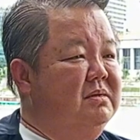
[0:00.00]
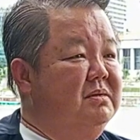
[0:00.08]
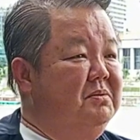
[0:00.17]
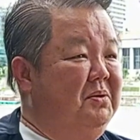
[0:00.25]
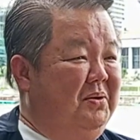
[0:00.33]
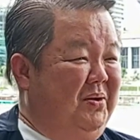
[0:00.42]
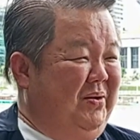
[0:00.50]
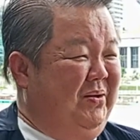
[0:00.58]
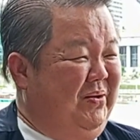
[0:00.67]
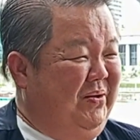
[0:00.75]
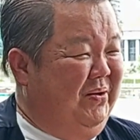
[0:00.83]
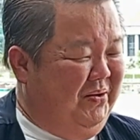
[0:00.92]
in my life.
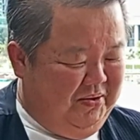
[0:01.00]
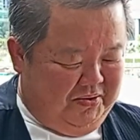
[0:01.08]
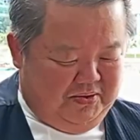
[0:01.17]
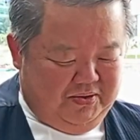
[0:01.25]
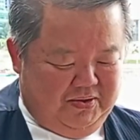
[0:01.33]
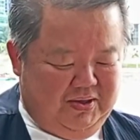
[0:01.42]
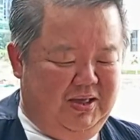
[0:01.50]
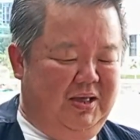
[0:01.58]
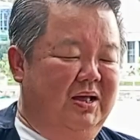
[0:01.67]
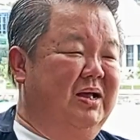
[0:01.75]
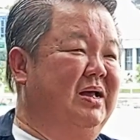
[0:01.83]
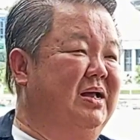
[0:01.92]
Falling
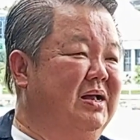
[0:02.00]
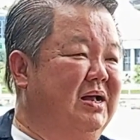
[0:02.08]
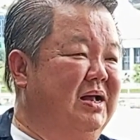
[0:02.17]
sick and